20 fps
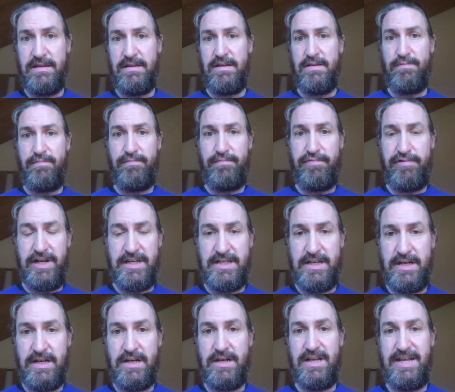The
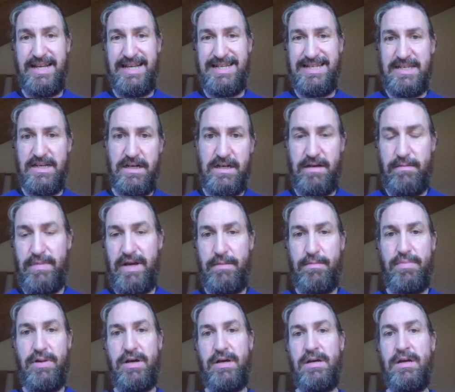president isn't a
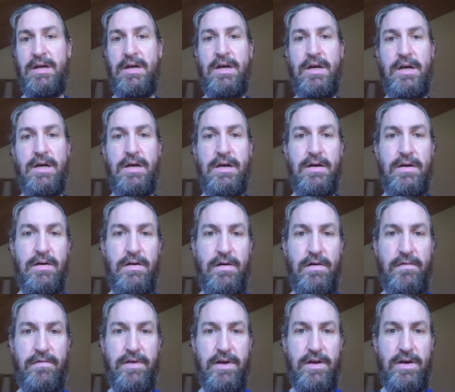member
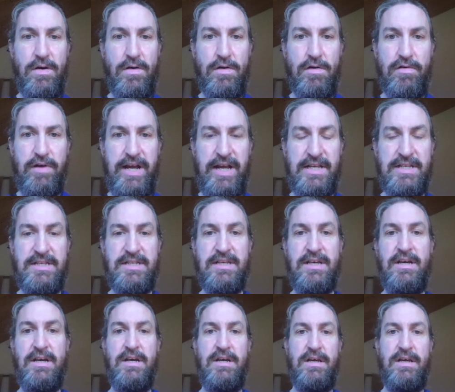of Congress.